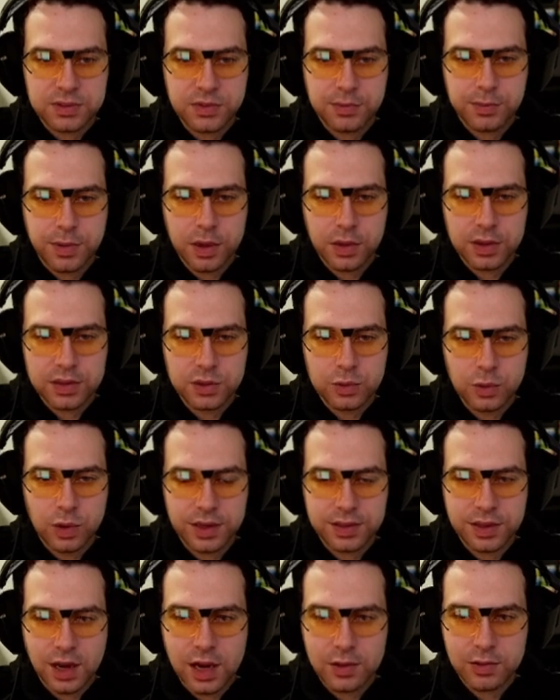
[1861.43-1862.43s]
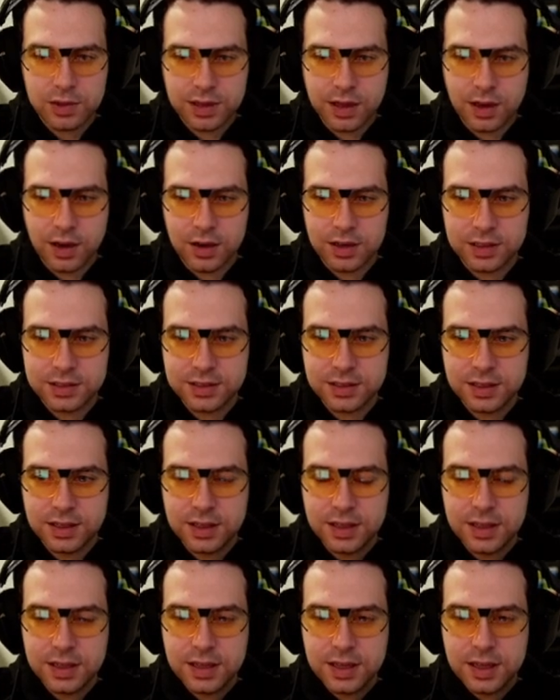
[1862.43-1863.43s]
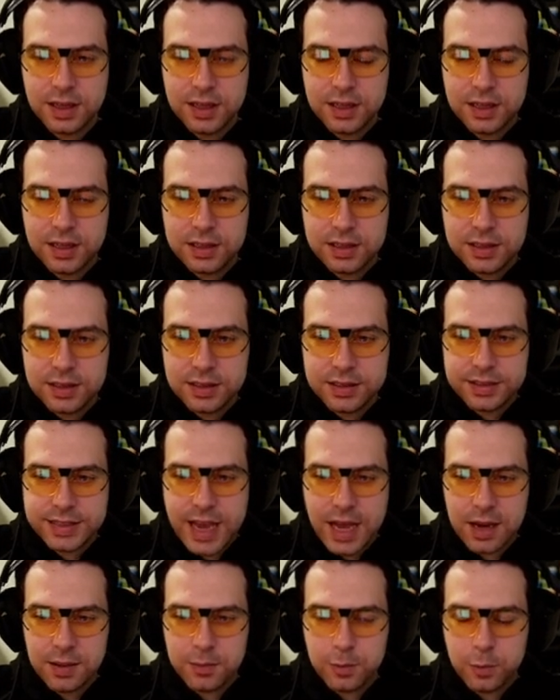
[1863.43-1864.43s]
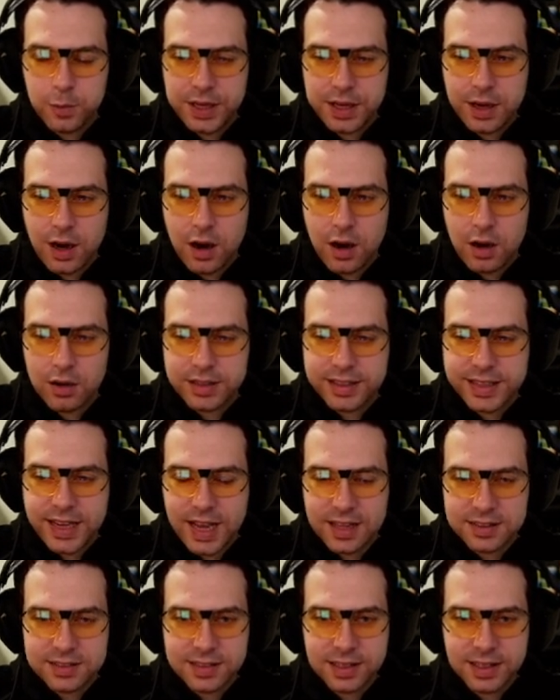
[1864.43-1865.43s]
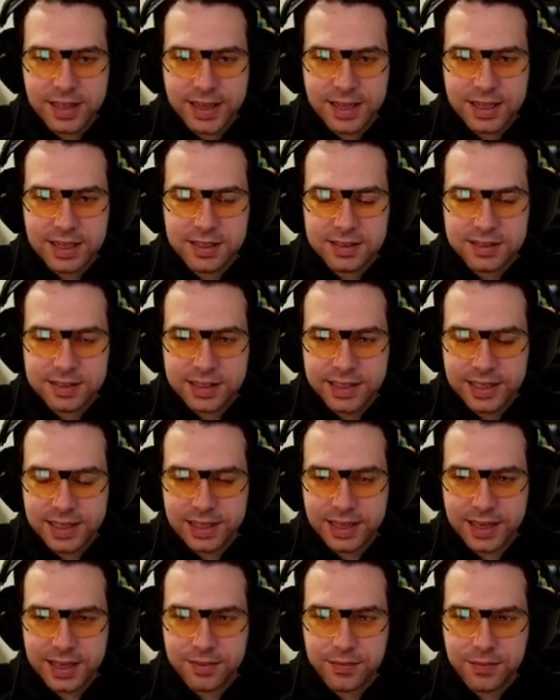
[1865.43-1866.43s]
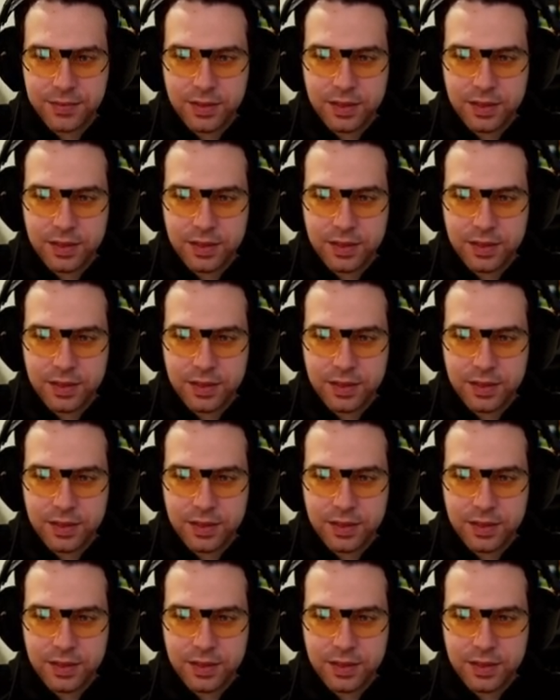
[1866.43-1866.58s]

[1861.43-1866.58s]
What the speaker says: Barad-dûr and Iron Guard. Yeah, we are cancelling his healing.